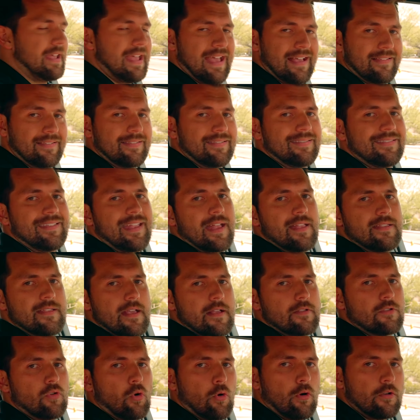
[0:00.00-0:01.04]
extend
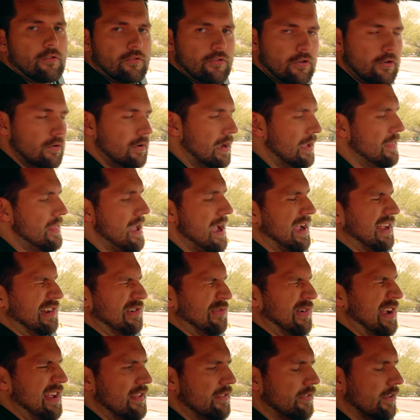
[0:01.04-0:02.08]
it towards you and that can
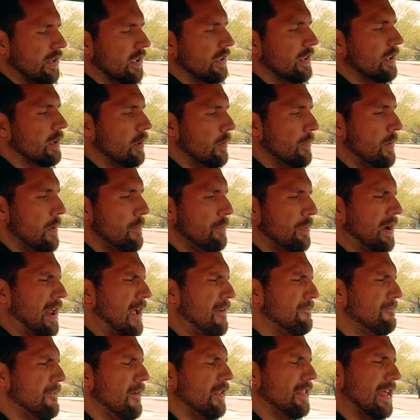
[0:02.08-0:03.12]
raise it a little bit. But
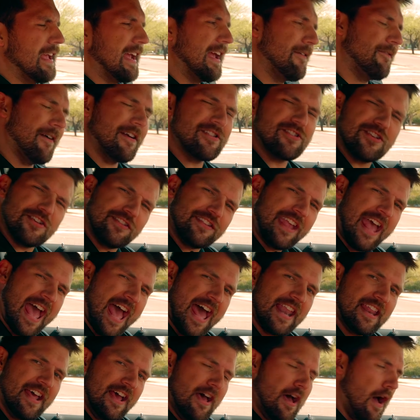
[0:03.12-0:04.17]
I felt like if I just
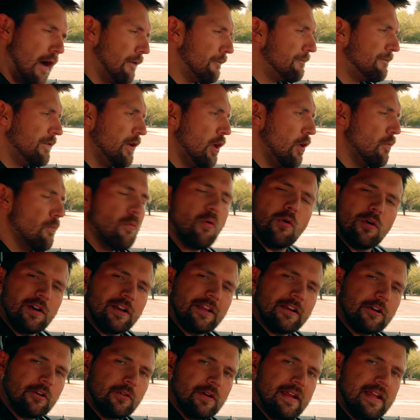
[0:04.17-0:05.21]
had a few more
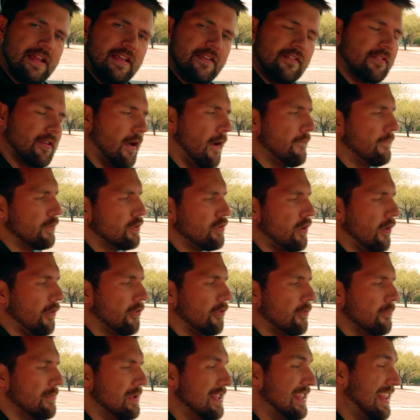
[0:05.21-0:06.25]
degrees of
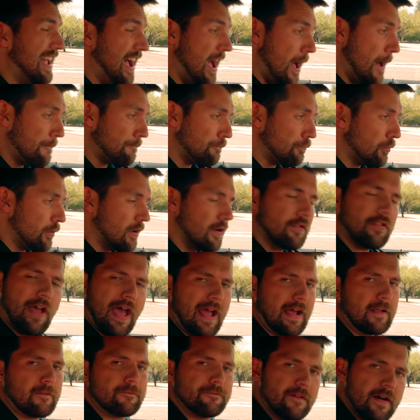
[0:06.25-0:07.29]
adjustment upwards,
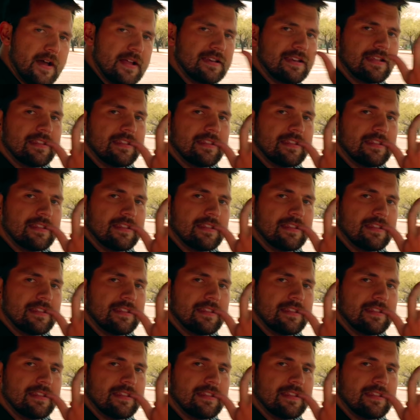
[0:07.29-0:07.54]
I could find